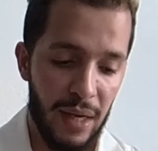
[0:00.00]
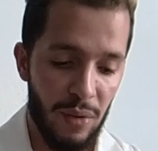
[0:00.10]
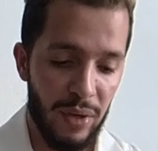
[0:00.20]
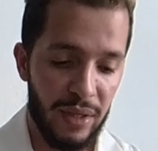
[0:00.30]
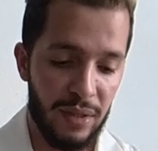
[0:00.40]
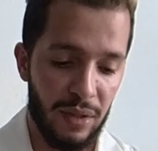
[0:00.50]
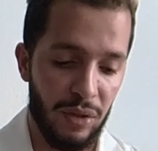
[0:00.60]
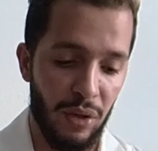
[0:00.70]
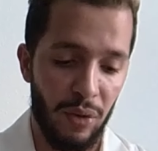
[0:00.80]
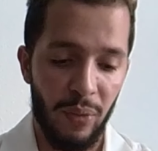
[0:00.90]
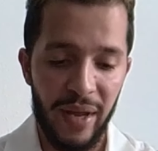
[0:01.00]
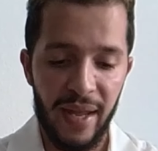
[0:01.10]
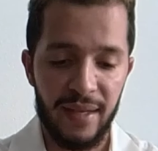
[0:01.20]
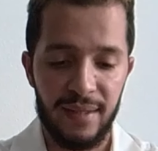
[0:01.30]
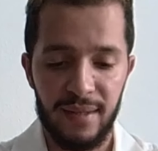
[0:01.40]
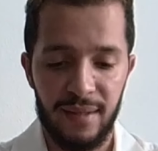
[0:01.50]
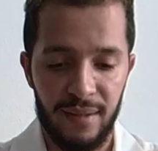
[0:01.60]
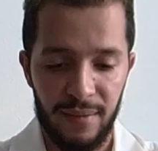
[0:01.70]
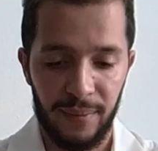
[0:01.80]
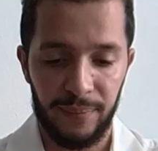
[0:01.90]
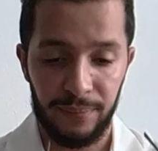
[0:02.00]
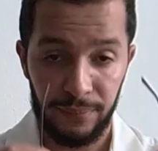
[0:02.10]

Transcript: Here is the Reyes.